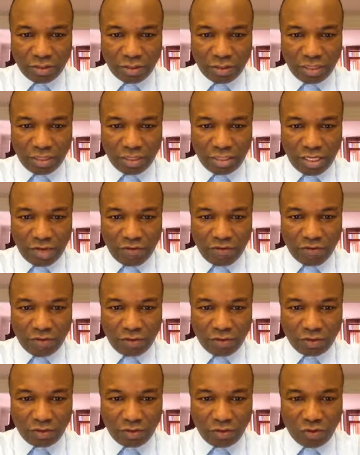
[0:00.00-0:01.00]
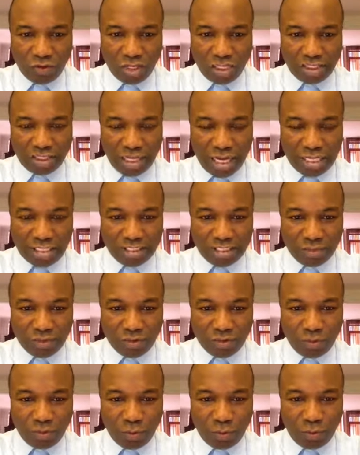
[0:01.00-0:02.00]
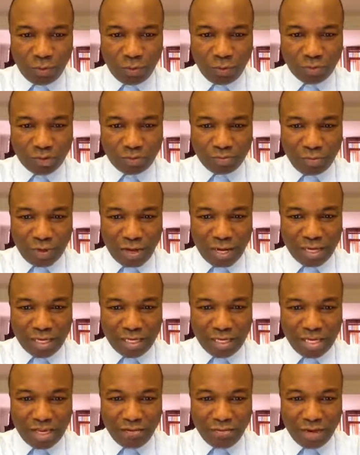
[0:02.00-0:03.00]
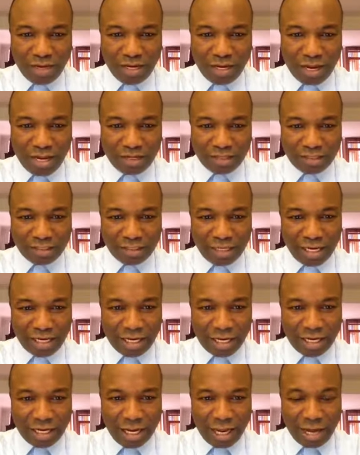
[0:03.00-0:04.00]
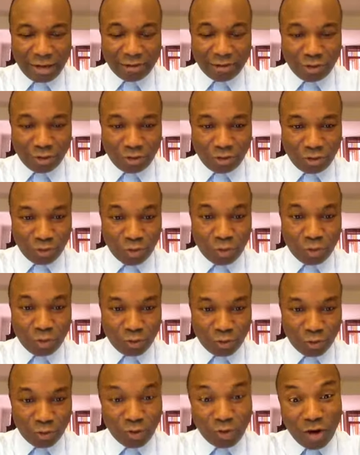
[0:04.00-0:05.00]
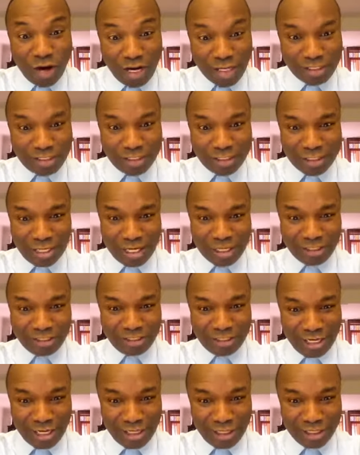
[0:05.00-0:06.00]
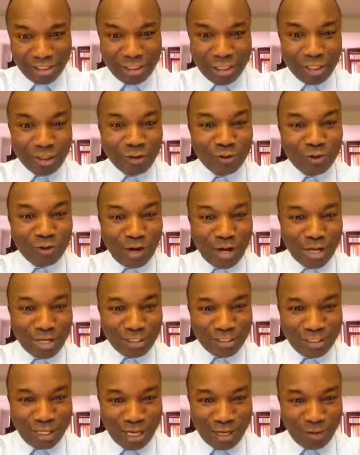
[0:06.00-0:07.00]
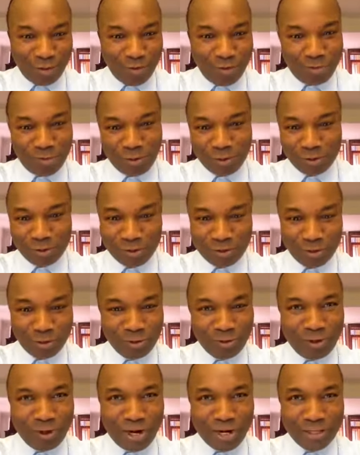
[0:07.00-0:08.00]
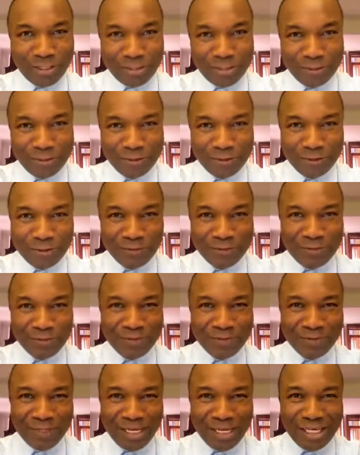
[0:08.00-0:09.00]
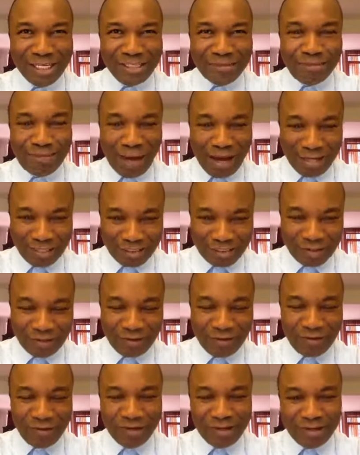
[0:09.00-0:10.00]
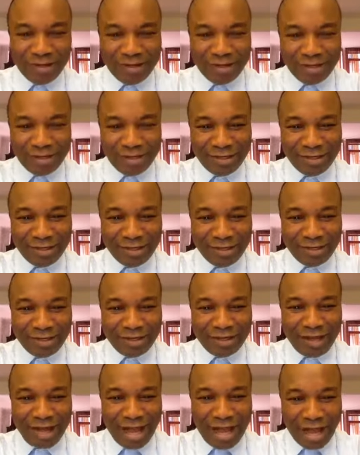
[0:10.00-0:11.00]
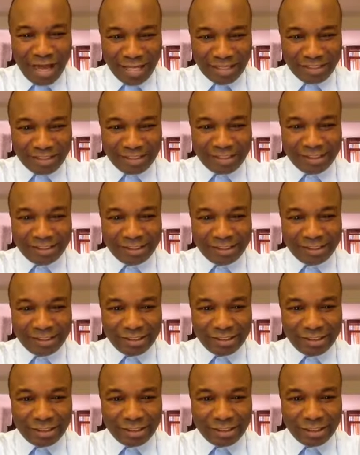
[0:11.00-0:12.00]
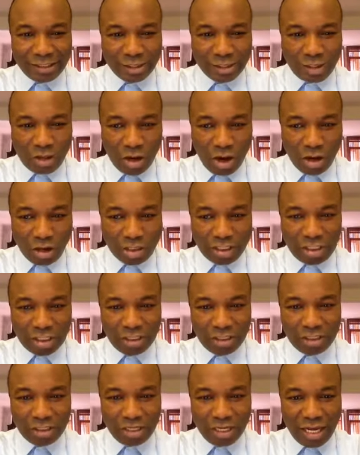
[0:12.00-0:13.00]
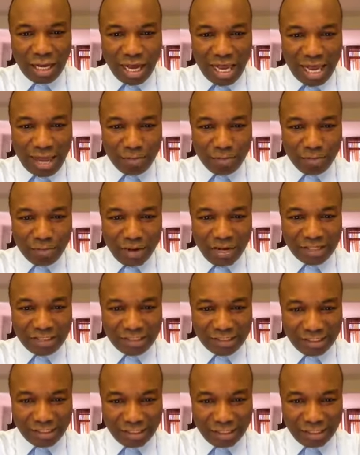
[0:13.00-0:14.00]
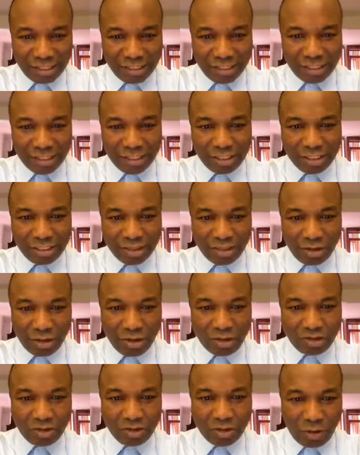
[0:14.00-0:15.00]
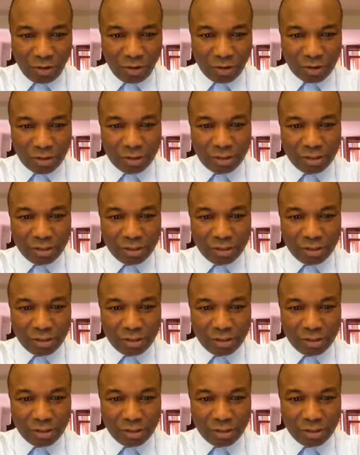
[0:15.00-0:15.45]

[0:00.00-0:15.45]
Uh, David Otori is asking me to post my email address. I can, I, you you write it. I said it that you write. I don't post. You write. It is pastor at godembassy.org.